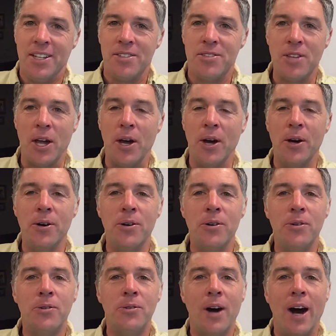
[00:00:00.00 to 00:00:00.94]

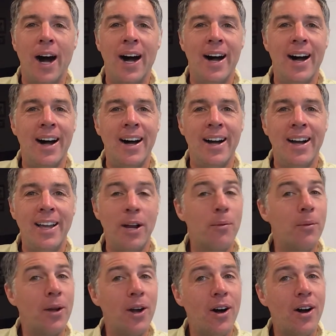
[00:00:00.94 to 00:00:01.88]
So uh, here
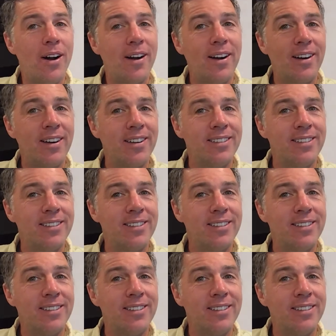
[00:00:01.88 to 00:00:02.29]
we are,